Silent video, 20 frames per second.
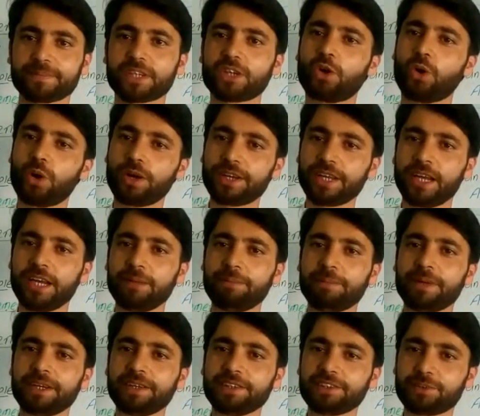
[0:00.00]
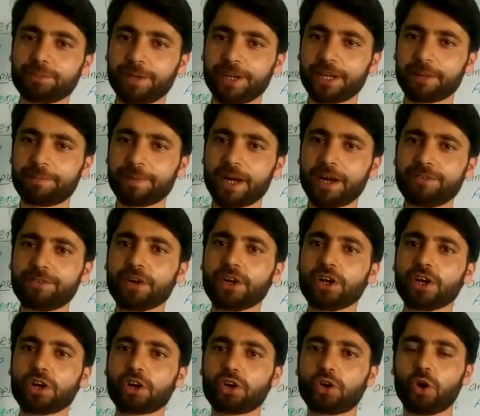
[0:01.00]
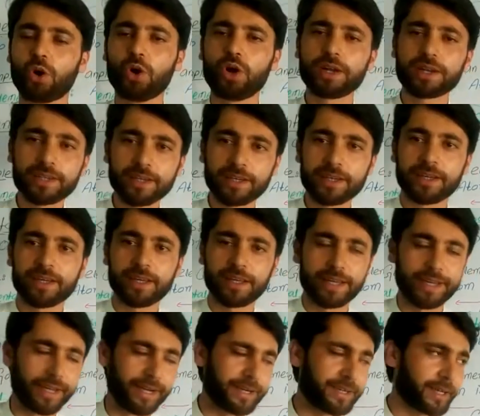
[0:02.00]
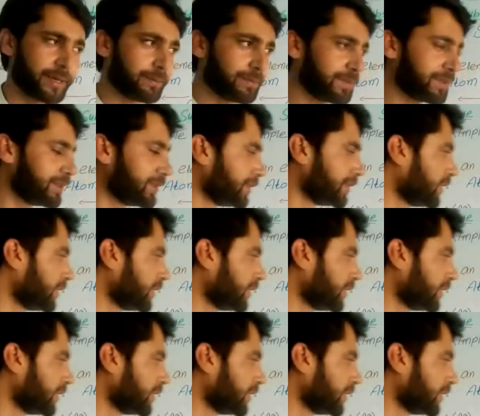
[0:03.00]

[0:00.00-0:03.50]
Gold element is made up of gold atoms.